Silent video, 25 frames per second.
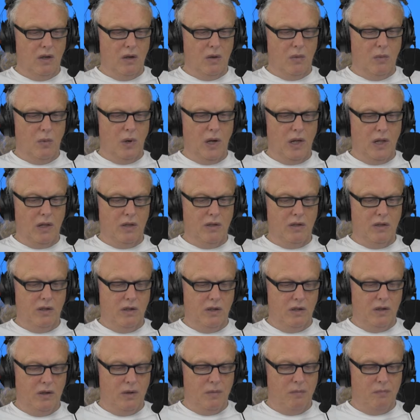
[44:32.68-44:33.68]
Well,
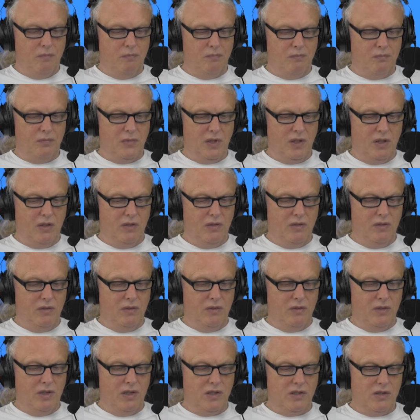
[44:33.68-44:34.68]

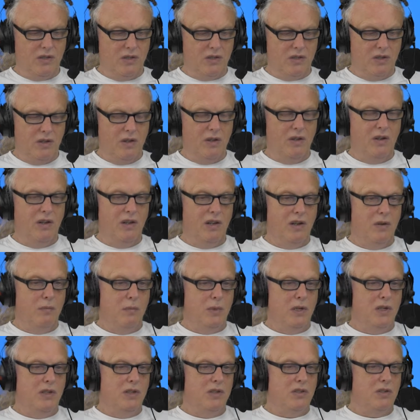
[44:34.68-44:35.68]
this is a little
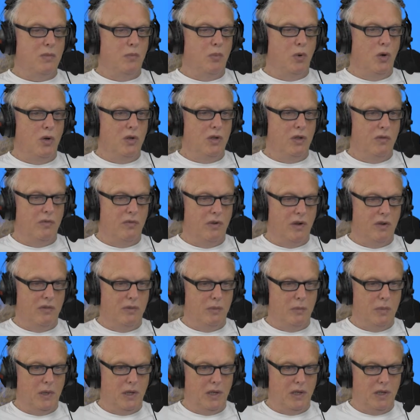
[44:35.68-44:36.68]
bit disappointing for
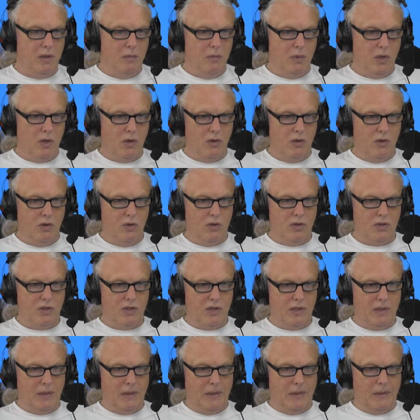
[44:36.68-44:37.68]
everybody
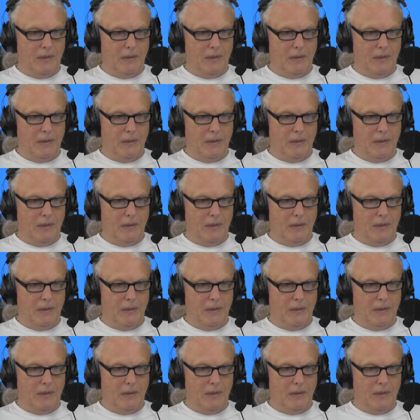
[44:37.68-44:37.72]
because,